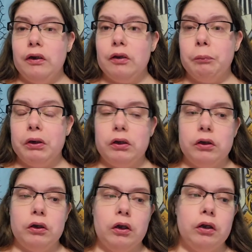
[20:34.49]
than
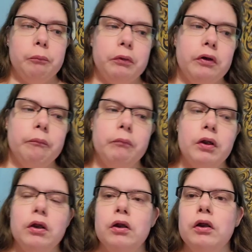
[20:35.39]
expected today, but
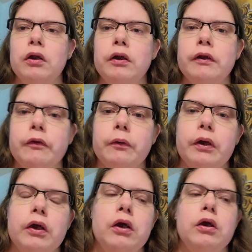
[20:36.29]
it's
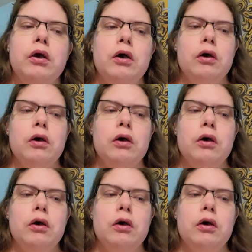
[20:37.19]
okay.